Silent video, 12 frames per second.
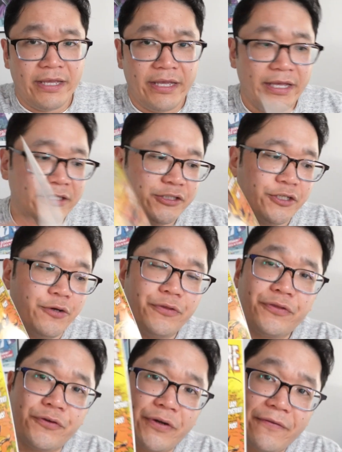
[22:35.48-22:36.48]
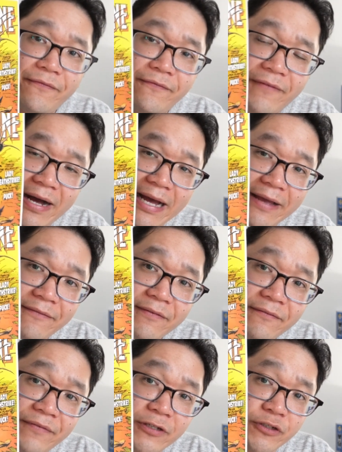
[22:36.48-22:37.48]
Issue 35,
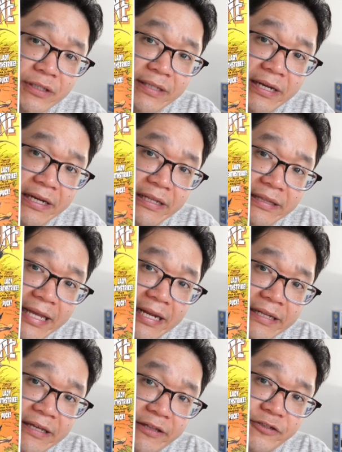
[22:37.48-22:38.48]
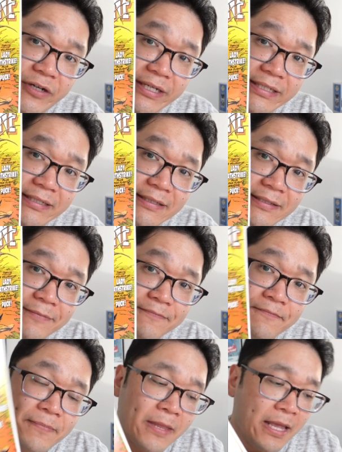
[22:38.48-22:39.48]
featuring Lady Deathstrike.
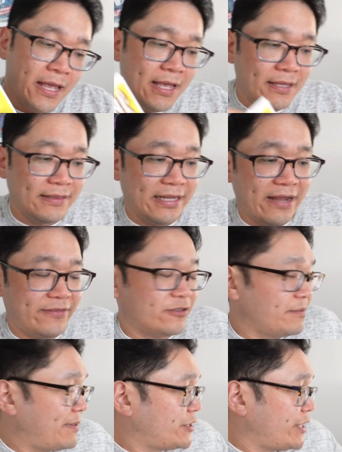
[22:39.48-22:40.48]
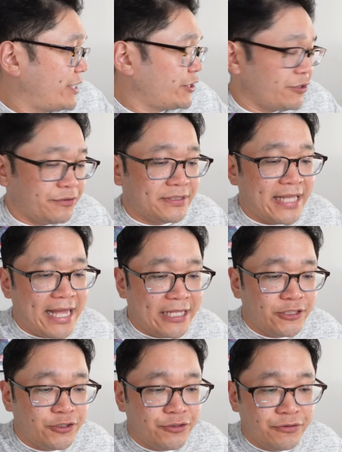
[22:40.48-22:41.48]
Then there's a bunch of issues that
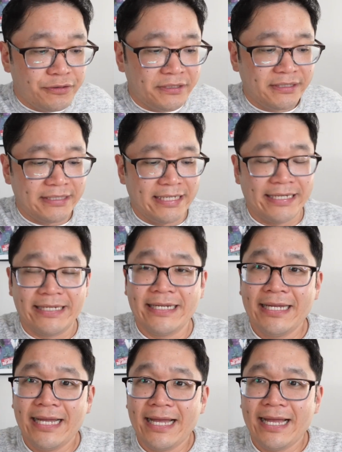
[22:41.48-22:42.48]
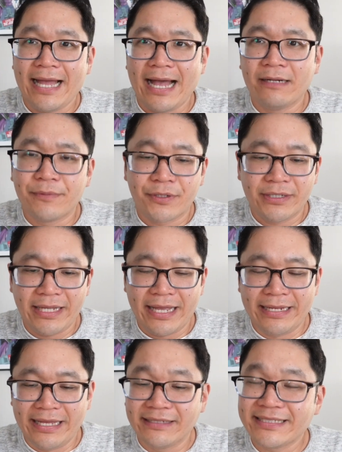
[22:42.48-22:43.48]
introduced Albert
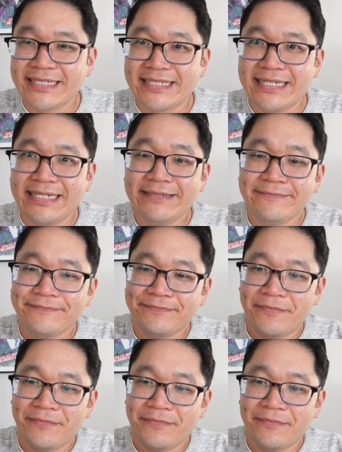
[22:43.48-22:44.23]
and LCD.